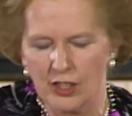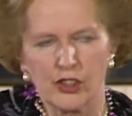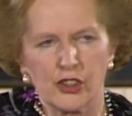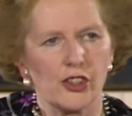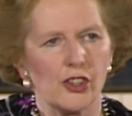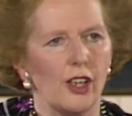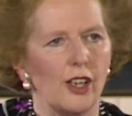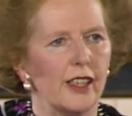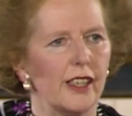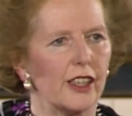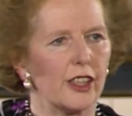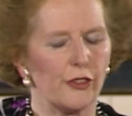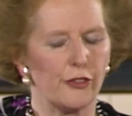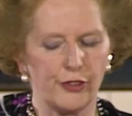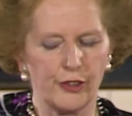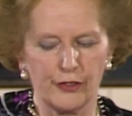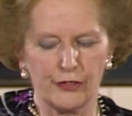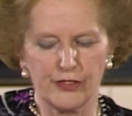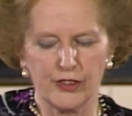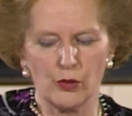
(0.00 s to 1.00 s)
Surely the
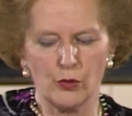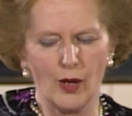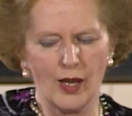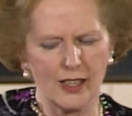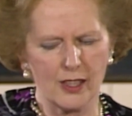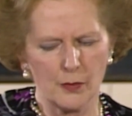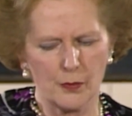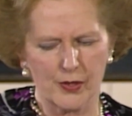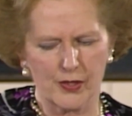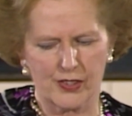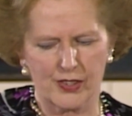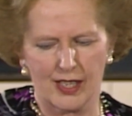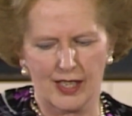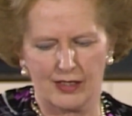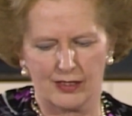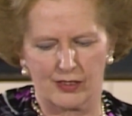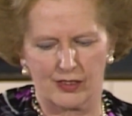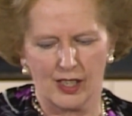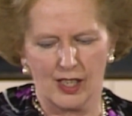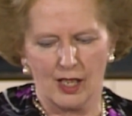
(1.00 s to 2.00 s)

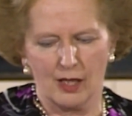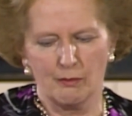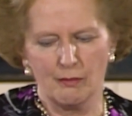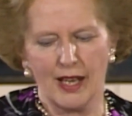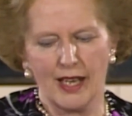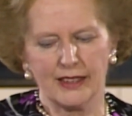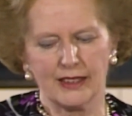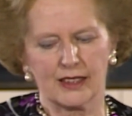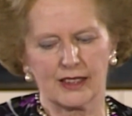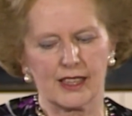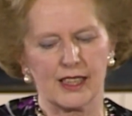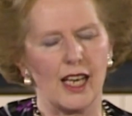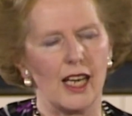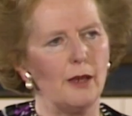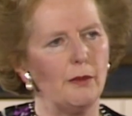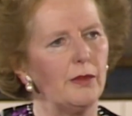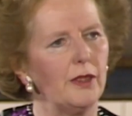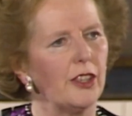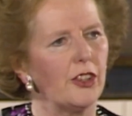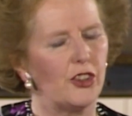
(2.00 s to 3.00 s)
51% might
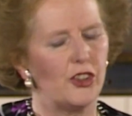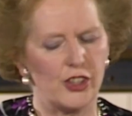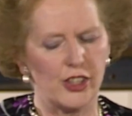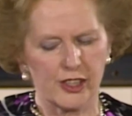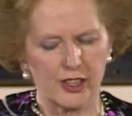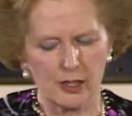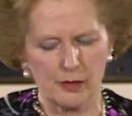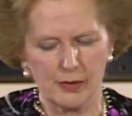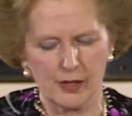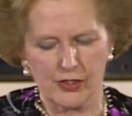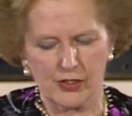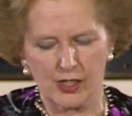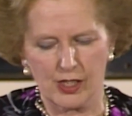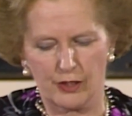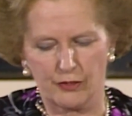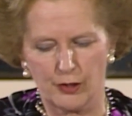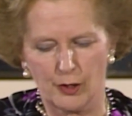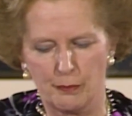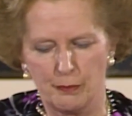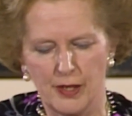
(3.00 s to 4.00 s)
claim
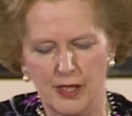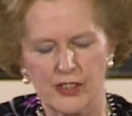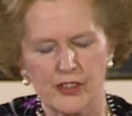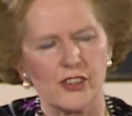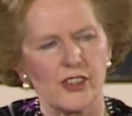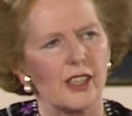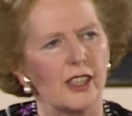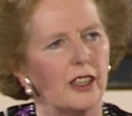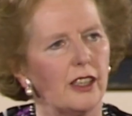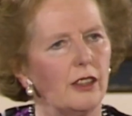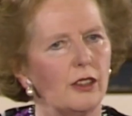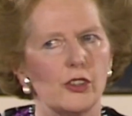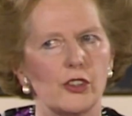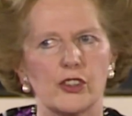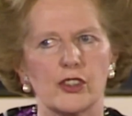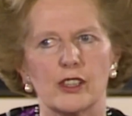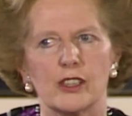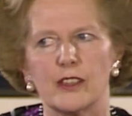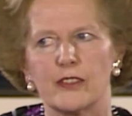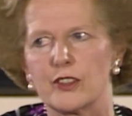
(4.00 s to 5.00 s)
legitimacy for
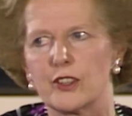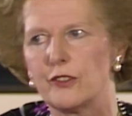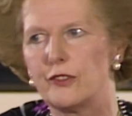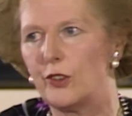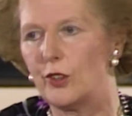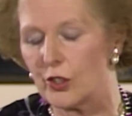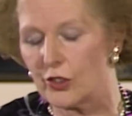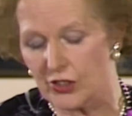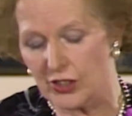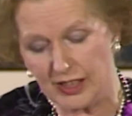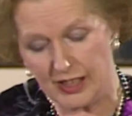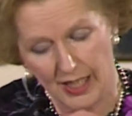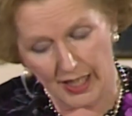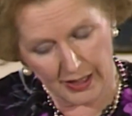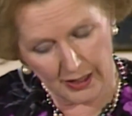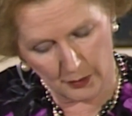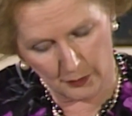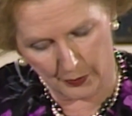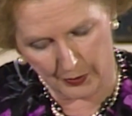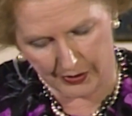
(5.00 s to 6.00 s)
persecution of the
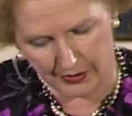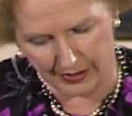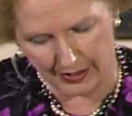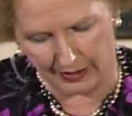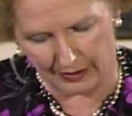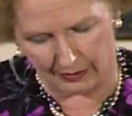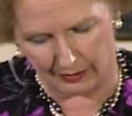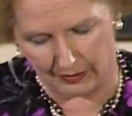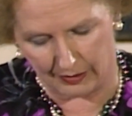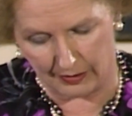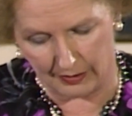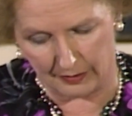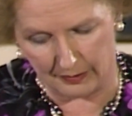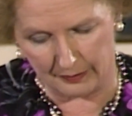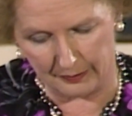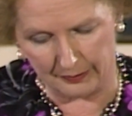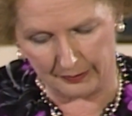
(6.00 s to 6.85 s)
49%.